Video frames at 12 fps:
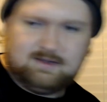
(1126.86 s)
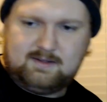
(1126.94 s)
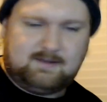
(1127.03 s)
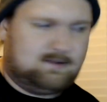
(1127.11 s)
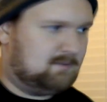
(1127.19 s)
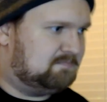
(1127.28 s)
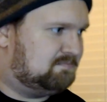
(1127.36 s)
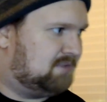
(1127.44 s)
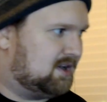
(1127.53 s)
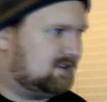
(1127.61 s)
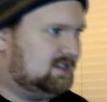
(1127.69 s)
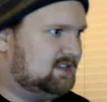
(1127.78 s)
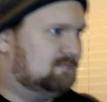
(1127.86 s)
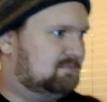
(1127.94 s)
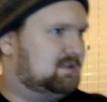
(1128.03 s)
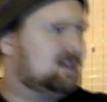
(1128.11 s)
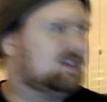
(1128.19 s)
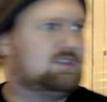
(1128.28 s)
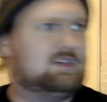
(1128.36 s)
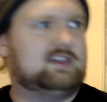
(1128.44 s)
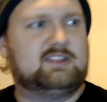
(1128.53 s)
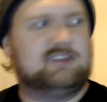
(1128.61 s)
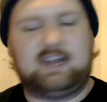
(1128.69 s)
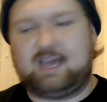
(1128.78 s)
apparently the big thing that
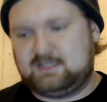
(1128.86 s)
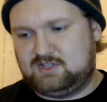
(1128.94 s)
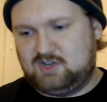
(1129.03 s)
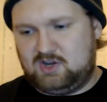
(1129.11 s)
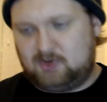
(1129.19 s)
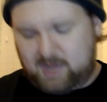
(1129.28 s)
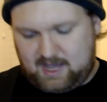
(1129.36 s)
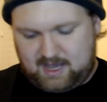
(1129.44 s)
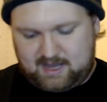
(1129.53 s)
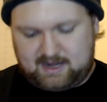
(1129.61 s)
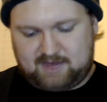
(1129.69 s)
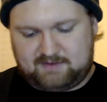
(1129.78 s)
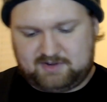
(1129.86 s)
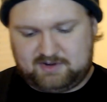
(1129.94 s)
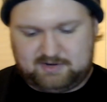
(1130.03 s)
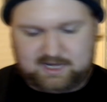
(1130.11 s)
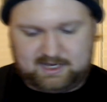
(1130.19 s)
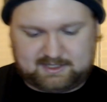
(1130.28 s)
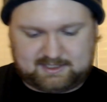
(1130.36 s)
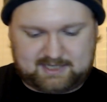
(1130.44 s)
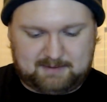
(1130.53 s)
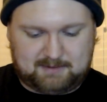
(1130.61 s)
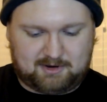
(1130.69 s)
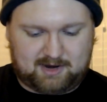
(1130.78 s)
has no head after you take Saber
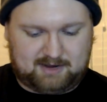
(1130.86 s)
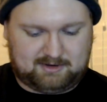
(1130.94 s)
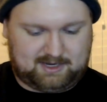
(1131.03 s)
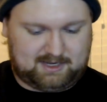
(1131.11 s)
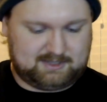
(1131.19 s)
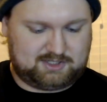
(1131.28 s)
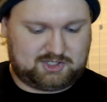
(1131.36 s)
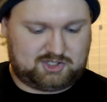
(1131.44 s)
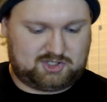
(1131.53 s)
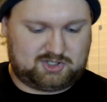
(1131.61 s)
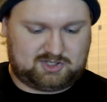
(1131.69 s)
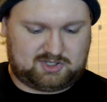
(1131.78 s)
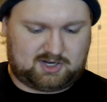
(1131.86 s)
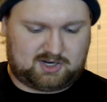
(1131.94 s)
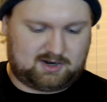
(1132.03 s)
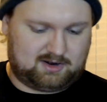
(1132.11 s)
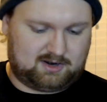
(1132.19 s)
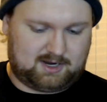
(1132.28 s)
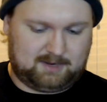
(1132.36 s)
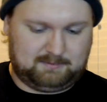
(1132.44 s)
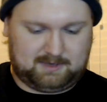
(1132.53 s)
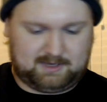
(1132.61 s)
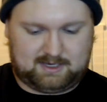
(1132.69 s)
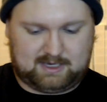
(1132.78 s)
out is Star, I'm
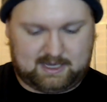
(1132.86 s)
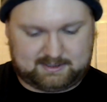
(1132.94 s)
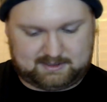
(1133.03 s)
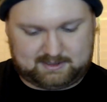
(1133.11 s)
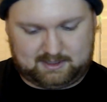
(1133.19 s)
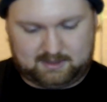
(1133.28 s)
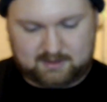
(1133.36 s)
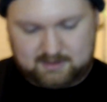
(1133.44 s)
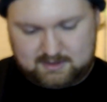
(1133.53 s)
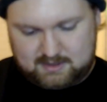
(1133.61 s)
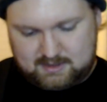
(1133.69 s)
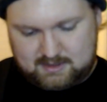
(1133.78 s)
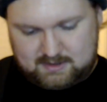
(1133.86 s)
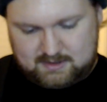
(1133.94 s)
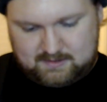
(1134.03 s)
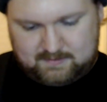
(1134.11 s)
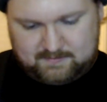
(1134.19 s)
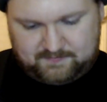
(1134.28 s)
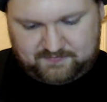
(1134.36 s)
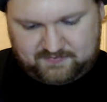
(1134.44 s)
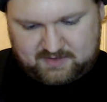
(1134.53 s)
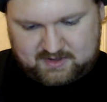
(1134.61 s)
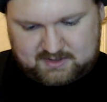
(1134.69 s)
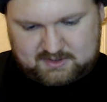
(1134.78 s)
guessing.
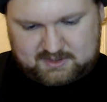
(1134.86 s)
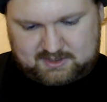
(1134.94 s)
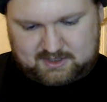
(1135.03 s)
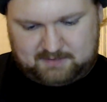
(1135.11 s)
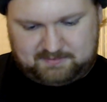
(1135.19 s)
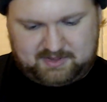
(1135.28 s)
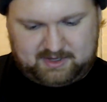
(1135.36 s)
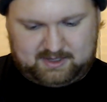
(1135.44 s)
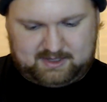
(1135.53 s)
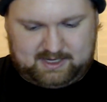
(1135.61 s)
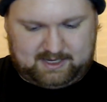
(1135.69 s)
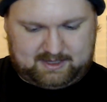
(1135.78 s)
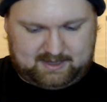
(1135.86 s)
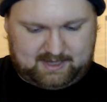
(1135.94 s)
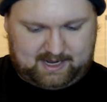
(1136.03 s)
Something like that.